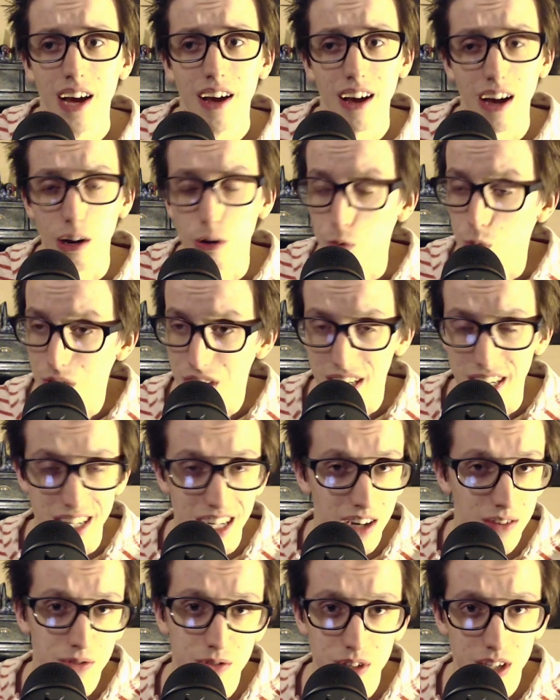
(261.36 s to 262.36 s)
I'm
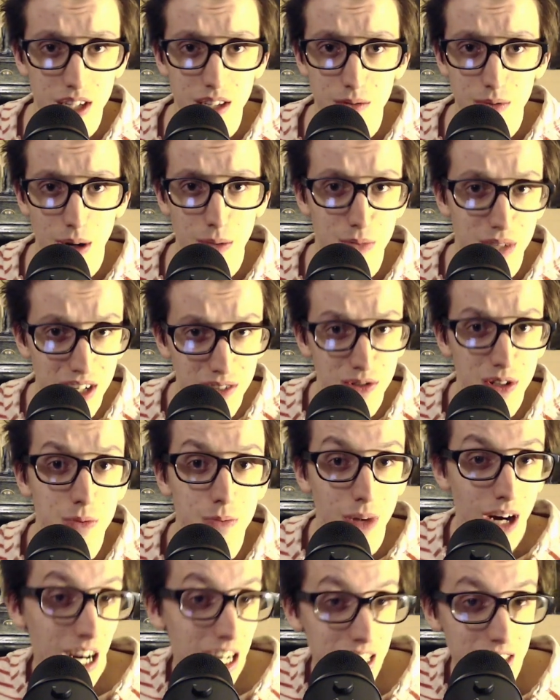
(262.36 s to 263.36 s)
definitely
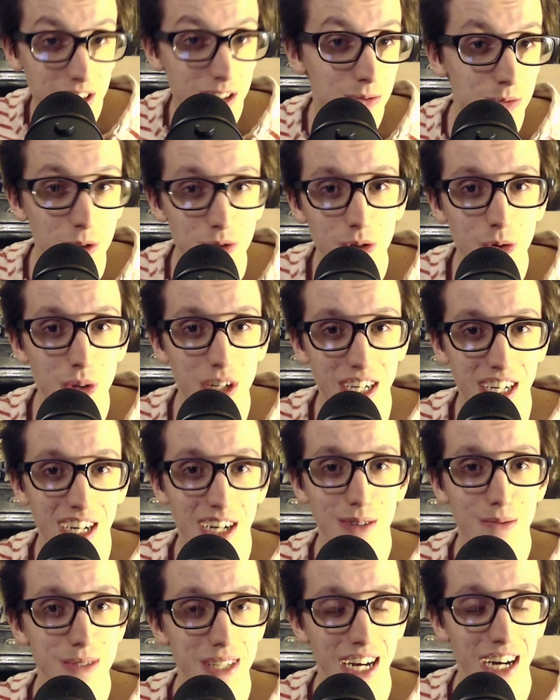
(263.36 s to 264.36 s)
buying this movie when it
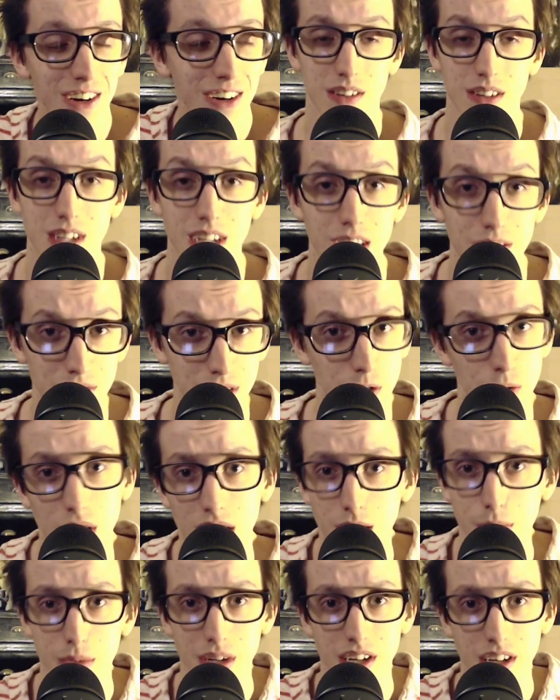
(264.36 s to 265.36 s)
comes out. I definitely
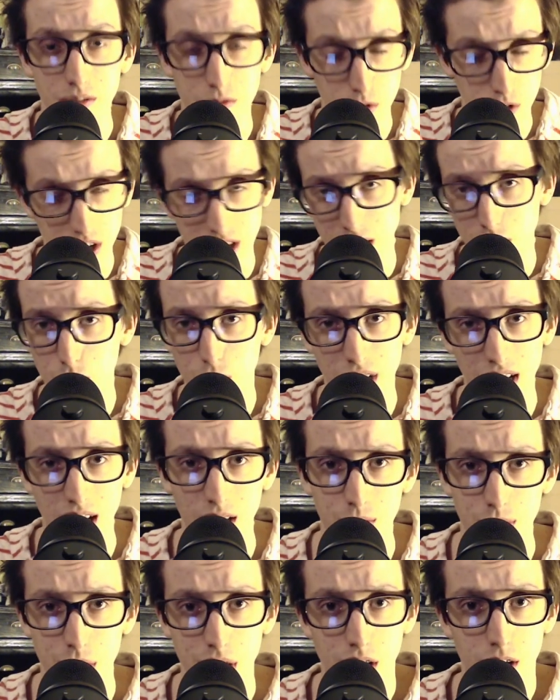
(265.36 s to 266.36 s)
recommend it for anyone
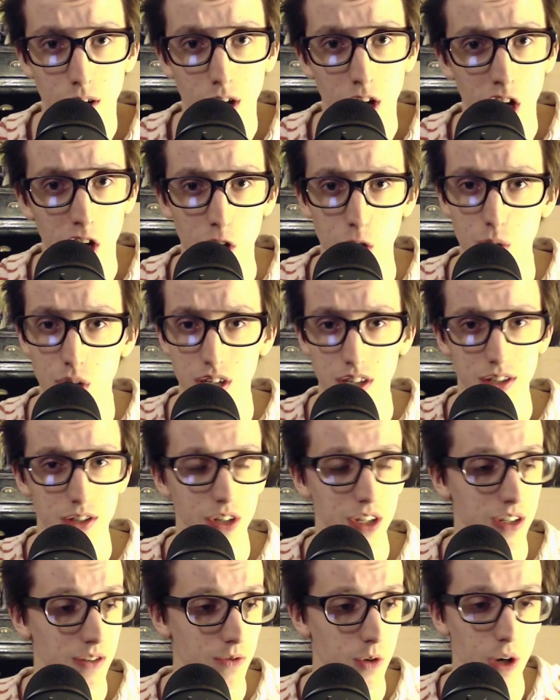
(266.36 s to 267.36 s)
out there who is just
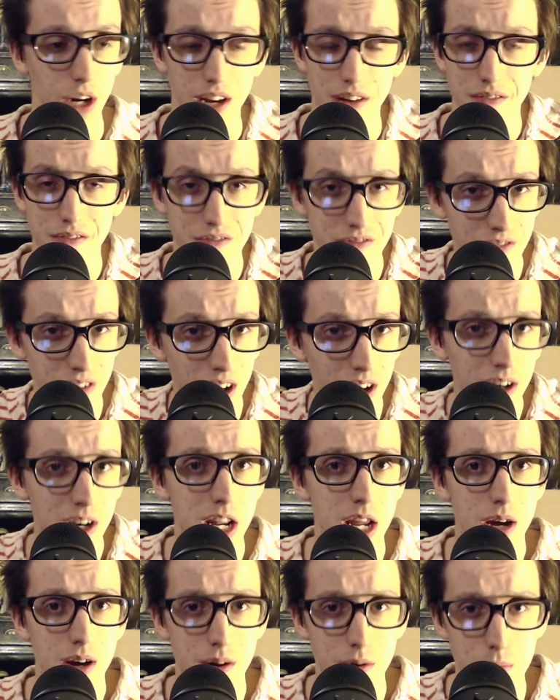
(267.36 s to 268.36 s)
looking for a fun
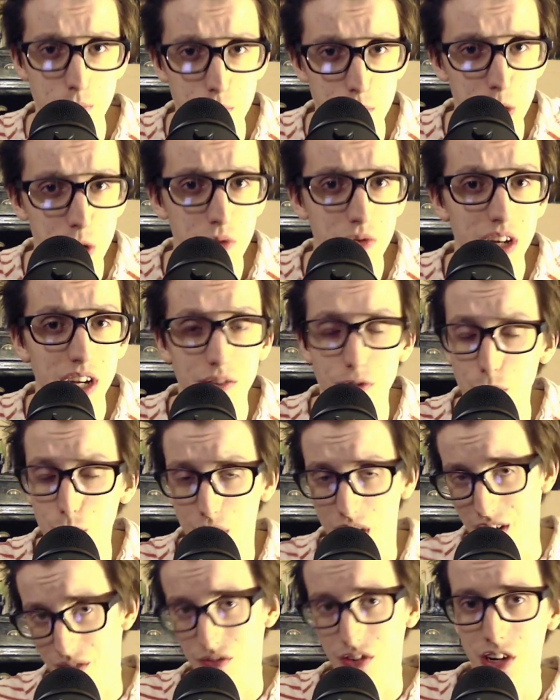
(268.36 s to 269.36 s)
movie if you
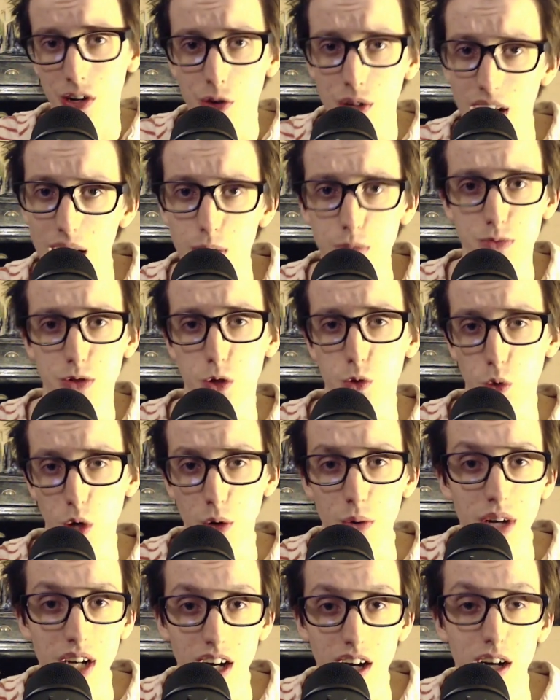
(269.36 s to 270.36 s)
played video games
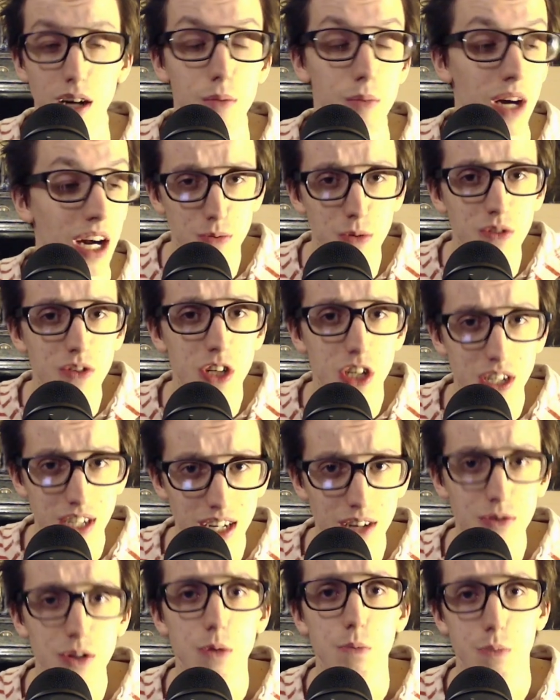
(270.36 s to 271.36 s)
growing up. The movie should
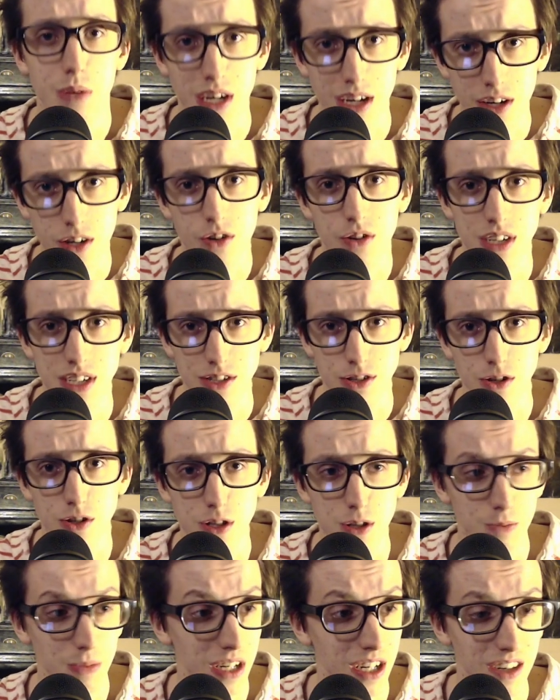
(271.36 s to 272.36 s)
definitely pique your
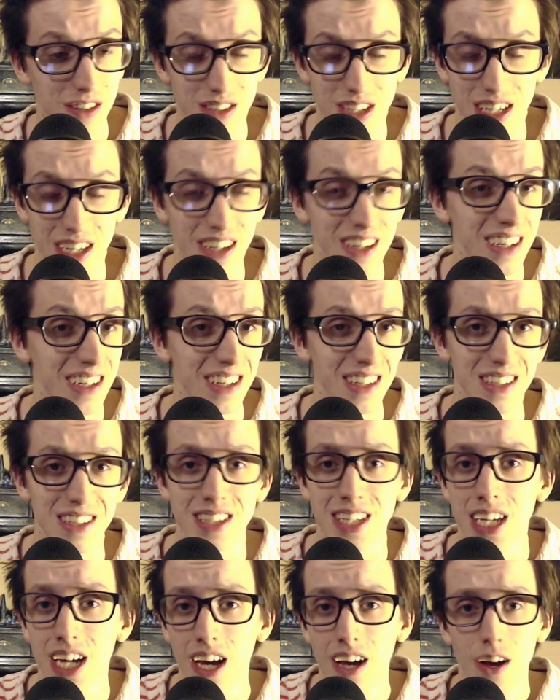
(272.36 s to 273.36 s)
interest because it is,
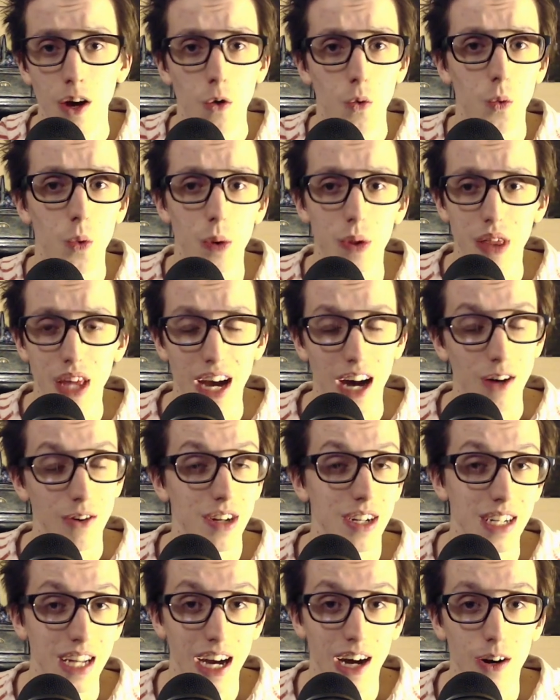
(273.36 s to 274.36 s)
without a
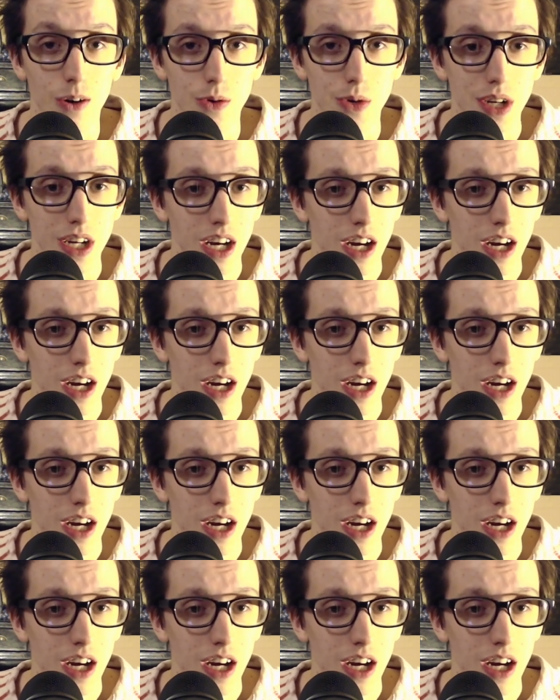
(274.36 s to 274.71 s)
doubt,